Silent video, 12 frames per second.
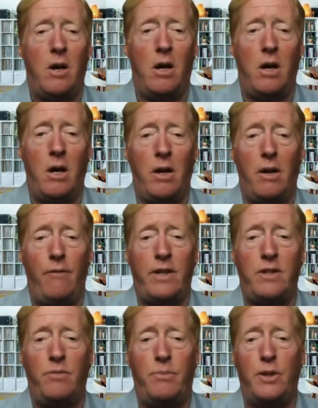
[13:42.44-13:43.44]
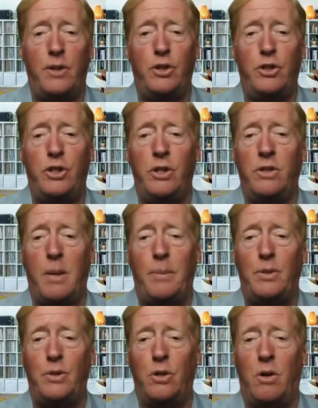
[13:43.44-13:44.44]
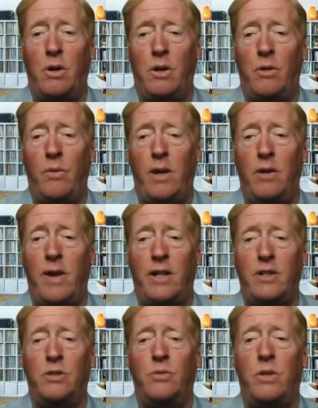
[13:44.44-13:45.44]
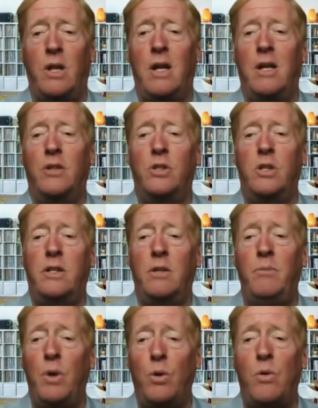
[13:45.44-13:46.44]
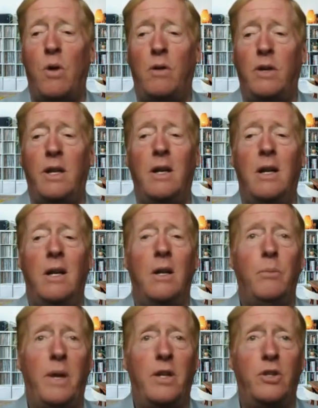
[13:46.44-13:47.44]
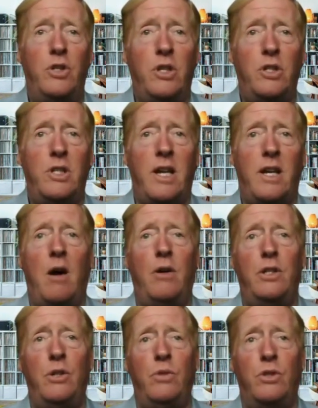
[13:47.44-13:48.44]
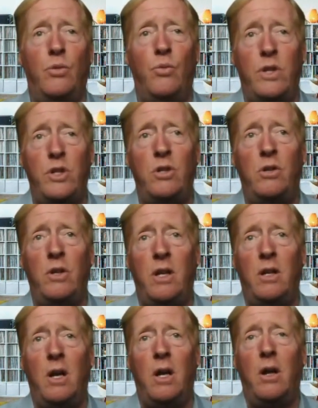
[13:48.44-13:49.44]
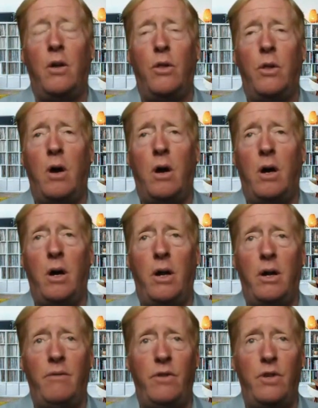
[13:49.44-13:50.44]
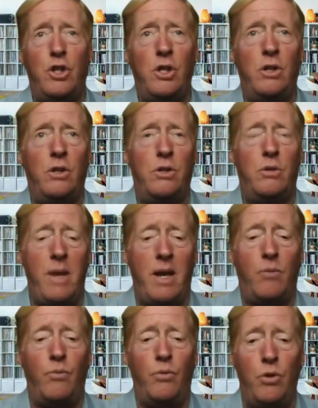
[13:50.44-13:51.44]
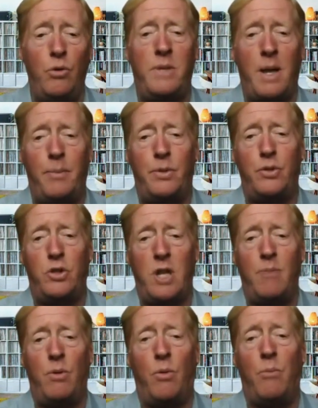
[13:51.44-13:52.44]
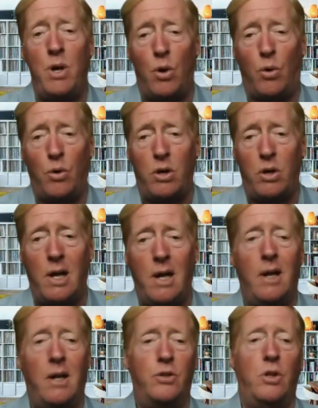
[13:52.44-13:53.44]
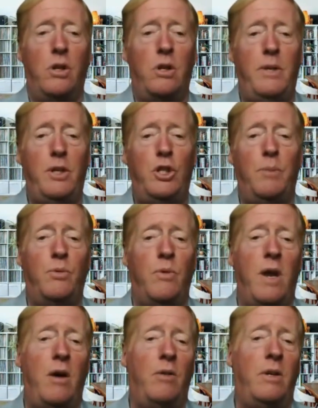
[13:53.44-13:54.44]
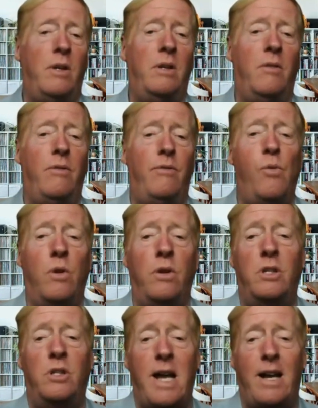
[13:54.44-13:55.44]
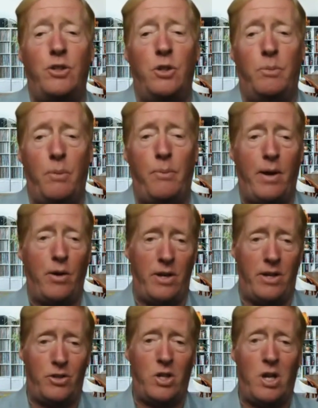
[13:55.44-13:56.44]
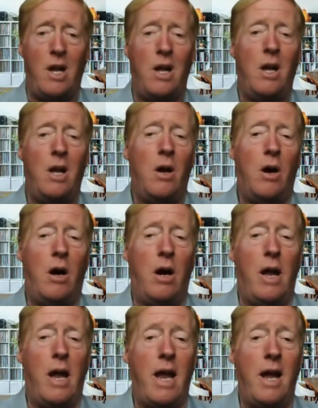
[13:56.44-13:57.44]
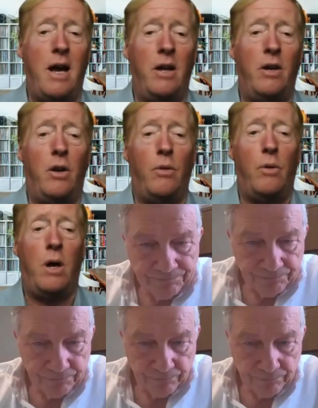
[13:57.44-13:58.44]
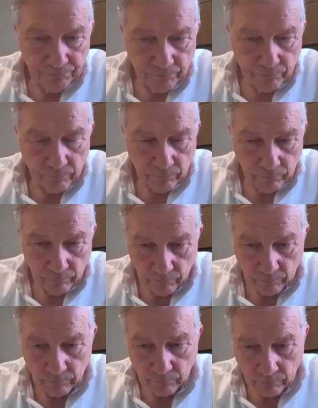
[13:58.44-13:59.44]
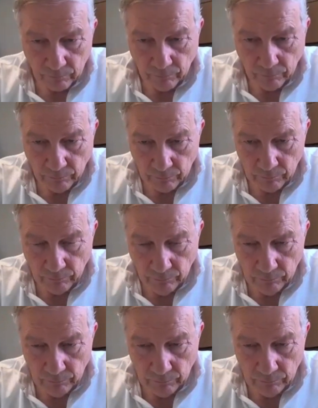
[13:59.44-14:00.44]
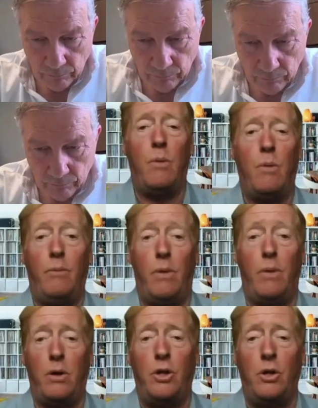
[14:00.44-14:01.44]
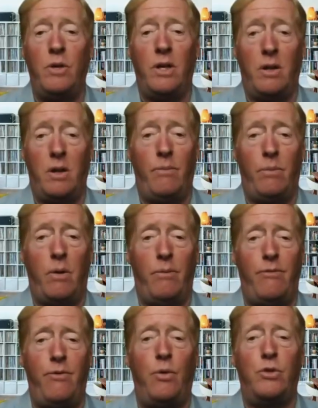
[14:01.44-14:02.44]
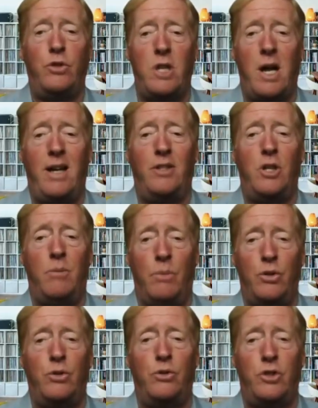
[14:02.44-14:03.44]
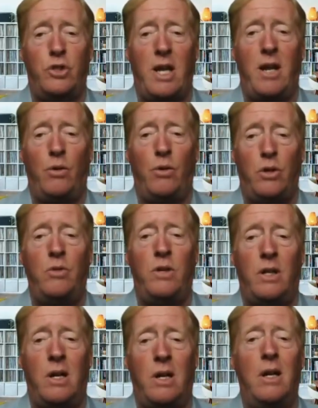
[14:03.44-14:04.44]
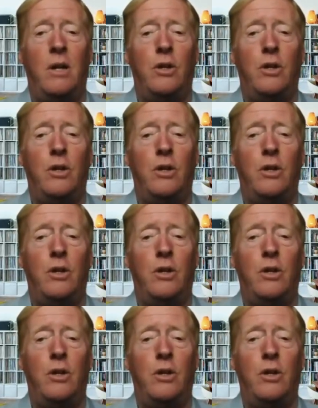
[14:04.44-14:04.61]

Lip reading: effects of pressure, shear, and temperature on the interactions with selected milk quality, because this technology was originally envisioned to make room temperature stable milk, so they could be shipped around in it for disaster preparedness. And Ohio State University has a unit, a full-size commercial scale unit